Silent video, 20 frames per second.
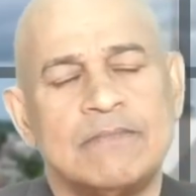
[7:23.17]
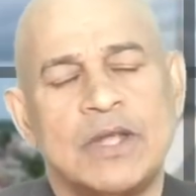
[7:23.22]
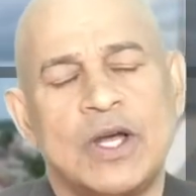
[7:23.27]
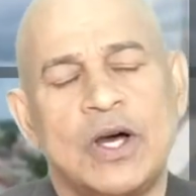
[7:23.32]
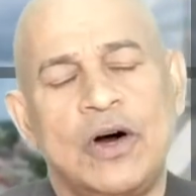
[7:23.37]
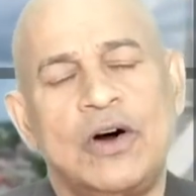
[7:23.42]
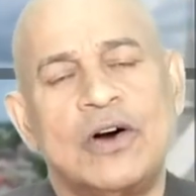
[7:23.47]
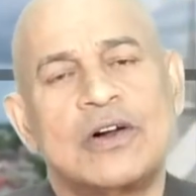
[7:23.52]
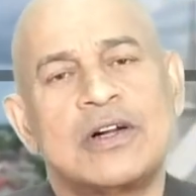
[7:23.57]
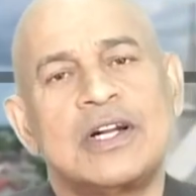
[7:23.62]

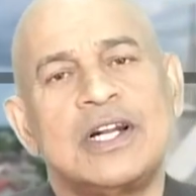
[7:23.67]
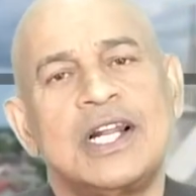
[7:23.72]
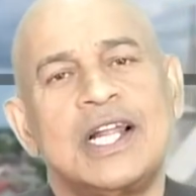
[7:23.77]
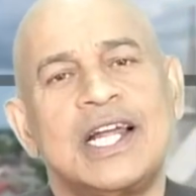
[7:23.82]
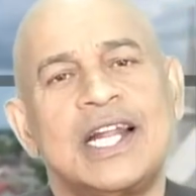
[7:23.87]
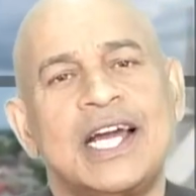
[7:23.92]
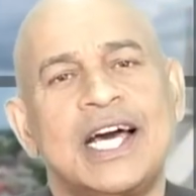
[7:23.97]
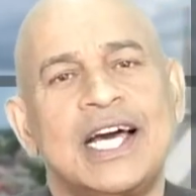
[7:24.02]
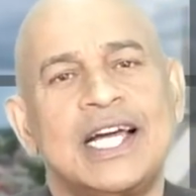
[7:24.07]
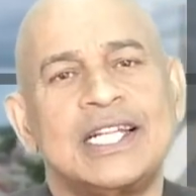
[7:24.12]
Uncle
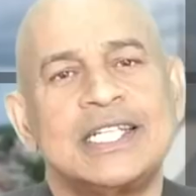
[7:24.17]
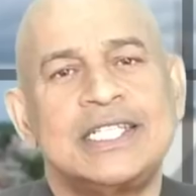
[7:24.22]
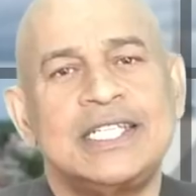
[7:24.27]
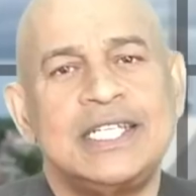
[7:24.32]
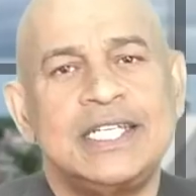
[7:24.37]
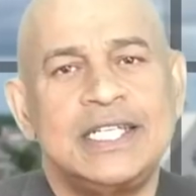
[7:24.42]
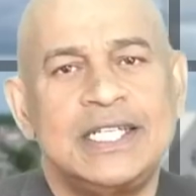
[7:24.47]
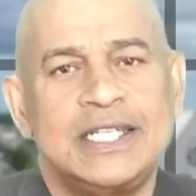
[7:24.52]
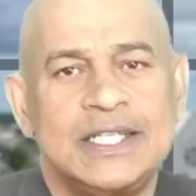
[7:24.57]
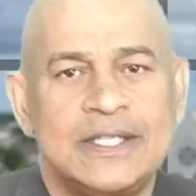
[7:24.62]
and
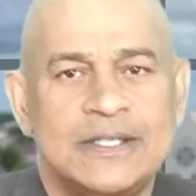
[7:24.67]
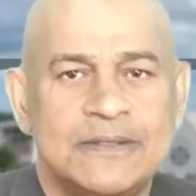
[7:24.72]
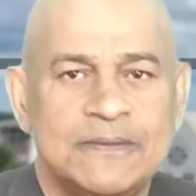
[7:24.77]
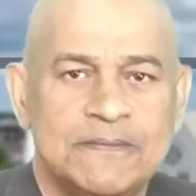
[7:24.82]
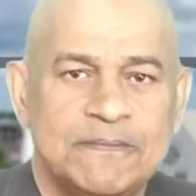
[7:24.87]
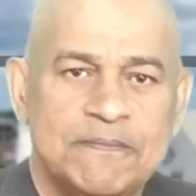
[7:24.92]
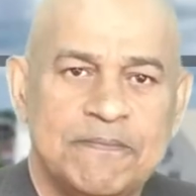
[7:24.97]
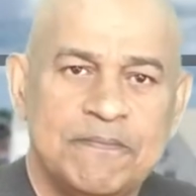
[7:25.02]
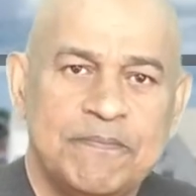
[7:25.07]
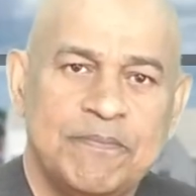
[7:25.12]
auntie,
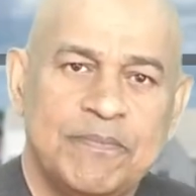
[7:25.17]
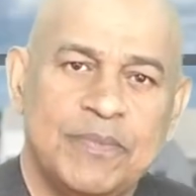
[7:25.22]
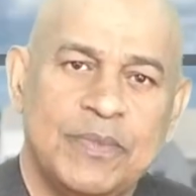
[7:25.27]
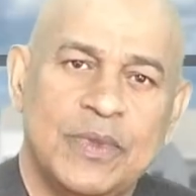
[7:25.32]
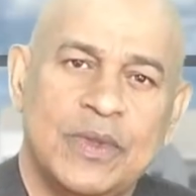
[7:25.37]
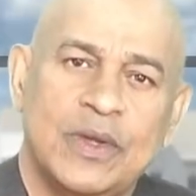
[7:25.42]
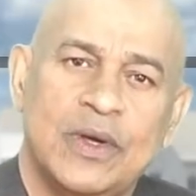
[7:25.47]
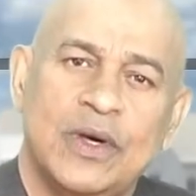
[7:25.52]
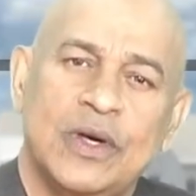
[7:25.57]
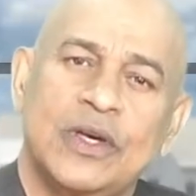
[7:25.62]

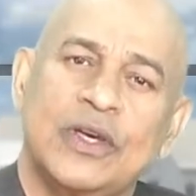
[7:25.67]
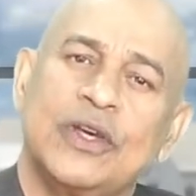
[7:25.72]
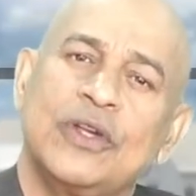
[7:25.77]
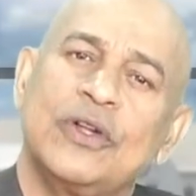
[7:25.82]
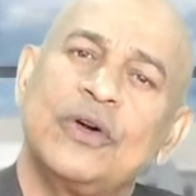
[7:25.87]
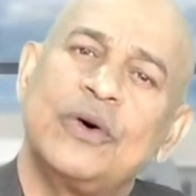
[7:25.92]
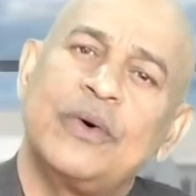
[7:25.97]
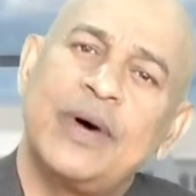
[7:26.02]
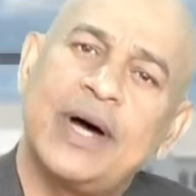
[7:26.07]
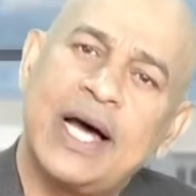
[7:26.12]
you
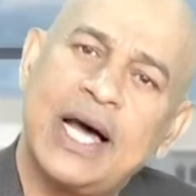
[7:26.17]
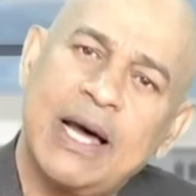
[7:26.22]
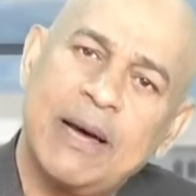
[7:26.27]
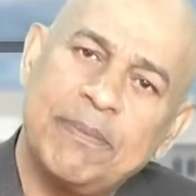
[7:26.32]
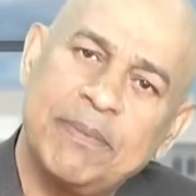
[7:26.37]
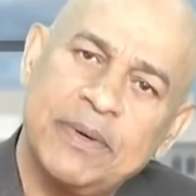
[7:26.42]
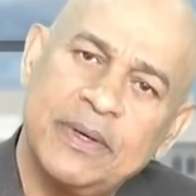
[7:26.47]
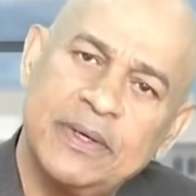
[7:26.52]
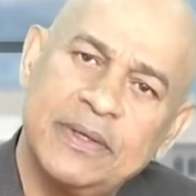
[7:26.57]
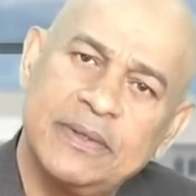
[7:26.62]
know what
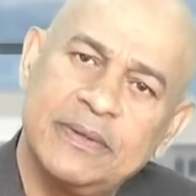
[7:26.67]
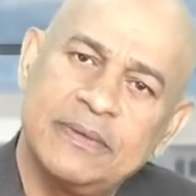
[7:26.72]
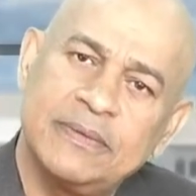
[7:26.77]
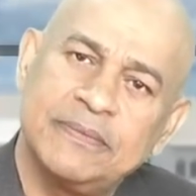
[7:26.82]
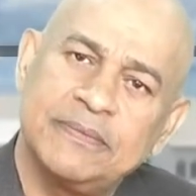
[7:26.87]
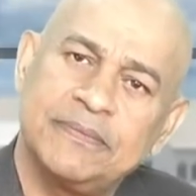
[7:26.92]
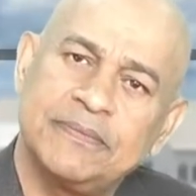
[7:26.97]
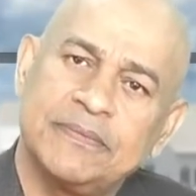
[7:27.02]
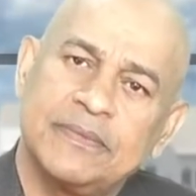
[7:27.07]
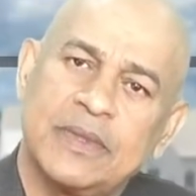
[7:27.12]
happened?
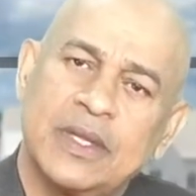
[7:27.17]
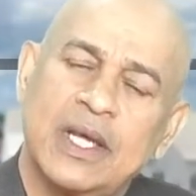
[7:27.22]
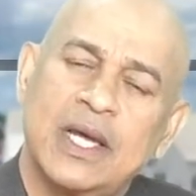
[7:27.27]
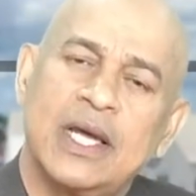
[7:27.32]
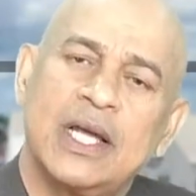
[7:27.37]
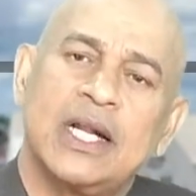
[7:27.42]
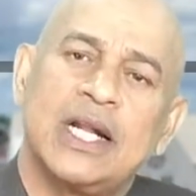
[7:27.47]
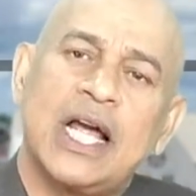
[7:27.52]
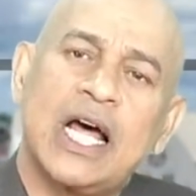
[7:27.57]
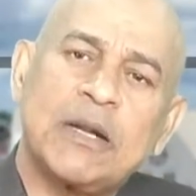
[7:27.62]

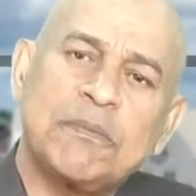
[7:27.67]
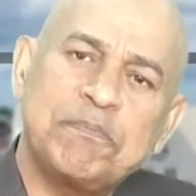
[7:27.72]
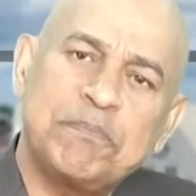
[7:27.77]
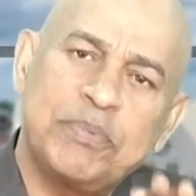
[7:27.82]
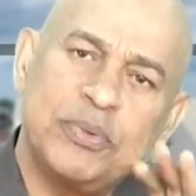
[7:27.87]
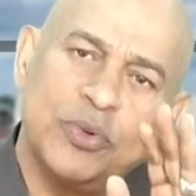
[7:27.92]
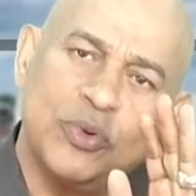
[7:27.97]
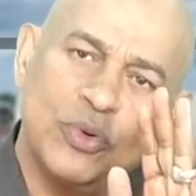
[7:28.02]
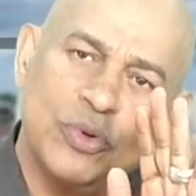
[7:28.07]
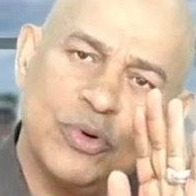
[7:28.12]
That
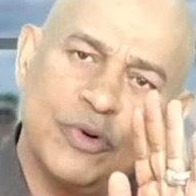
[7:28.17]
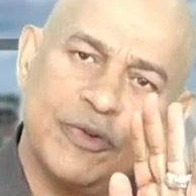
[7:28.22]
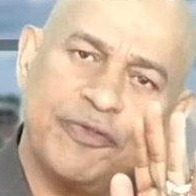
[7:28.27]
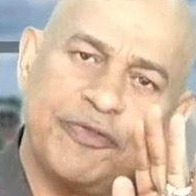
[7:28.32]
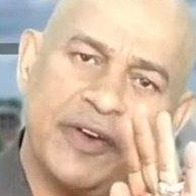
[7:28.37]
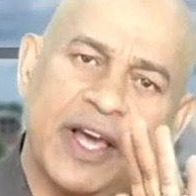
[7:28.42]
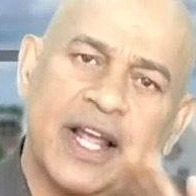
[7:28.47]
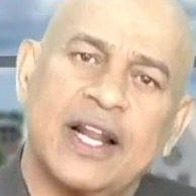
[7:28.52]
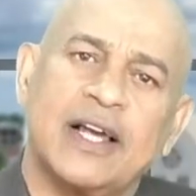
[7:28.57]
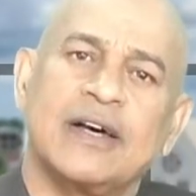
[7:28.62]
poor
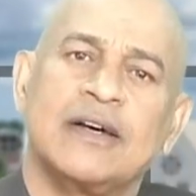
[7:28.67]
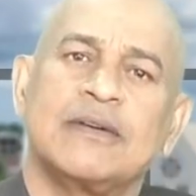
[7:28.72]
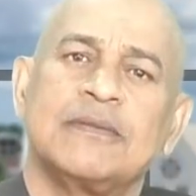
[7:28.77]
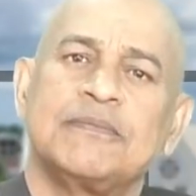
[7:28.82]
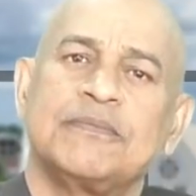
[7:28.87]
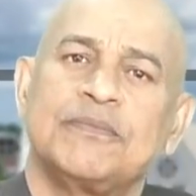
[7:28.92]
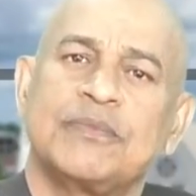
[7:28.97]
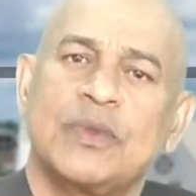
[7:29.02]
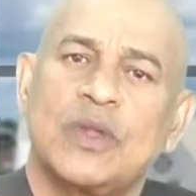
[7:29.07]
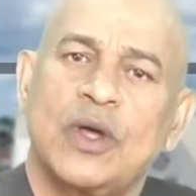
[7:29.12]
fella
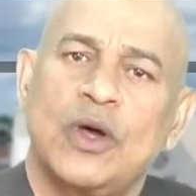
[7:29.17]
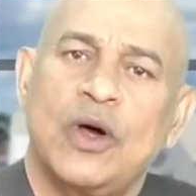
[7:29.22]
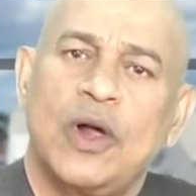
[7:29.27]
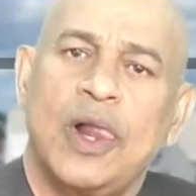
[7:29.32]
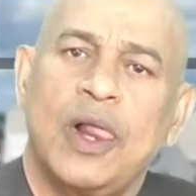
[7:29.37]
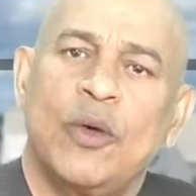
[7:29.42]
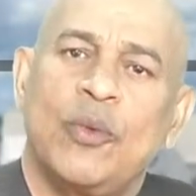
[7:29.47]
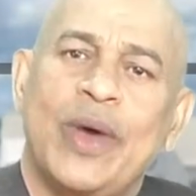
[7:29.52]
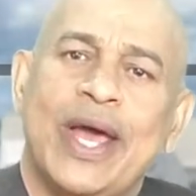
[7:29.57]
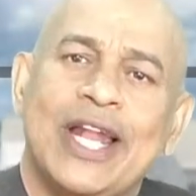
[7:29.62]

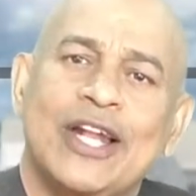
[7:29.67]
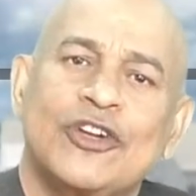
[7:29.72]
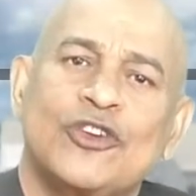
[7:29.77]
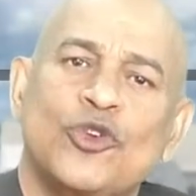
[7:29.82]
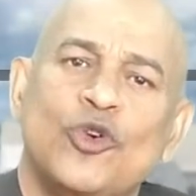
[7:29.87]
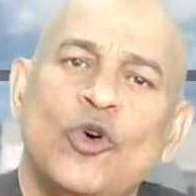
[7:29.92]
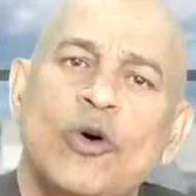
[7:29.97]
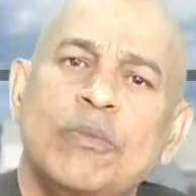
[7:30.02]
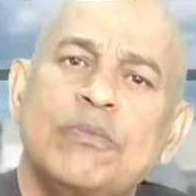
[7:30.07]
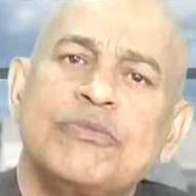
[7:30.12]
went
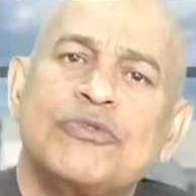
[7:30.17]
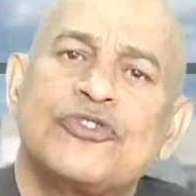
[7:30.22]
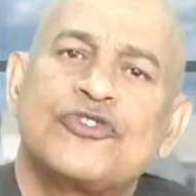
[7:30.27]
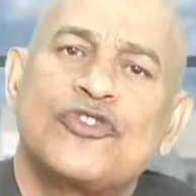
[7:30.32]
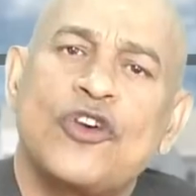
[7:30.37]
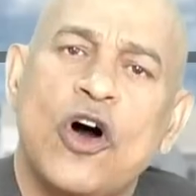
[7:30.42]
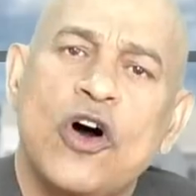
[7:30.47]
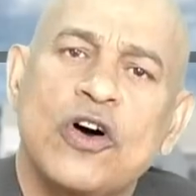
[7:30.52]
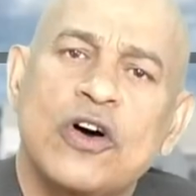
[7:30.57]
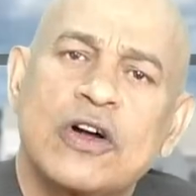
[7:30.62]
home
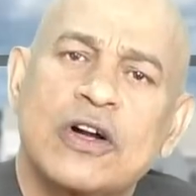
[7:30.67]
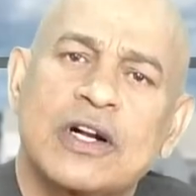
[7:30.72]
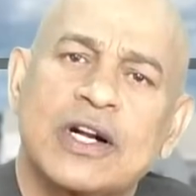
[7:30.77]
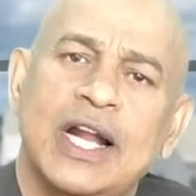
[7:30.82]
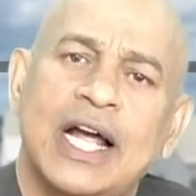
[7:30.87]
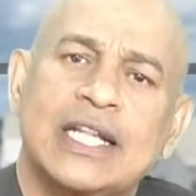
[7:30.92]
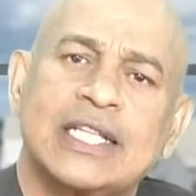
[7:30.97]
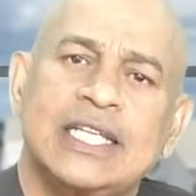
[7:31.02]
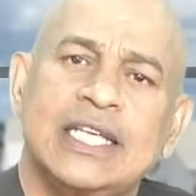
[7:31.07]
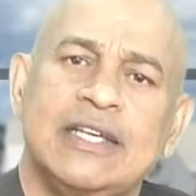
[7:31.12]
drunk
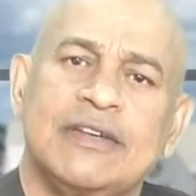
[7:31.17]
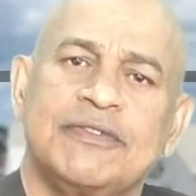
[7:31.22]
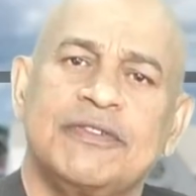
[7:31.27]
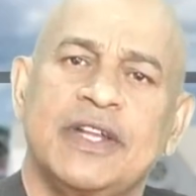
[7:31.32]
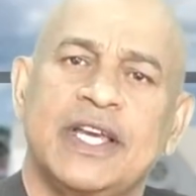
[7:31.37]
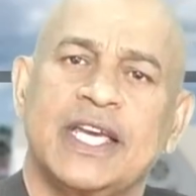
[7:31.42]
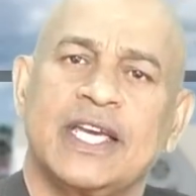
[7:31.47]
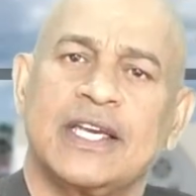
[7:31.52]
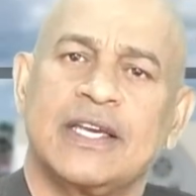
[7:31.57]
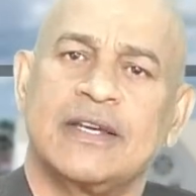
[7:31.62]
that
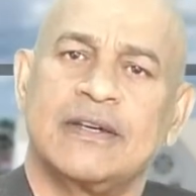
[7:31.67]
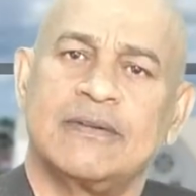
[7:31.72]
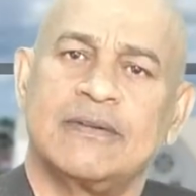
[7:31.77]
evening.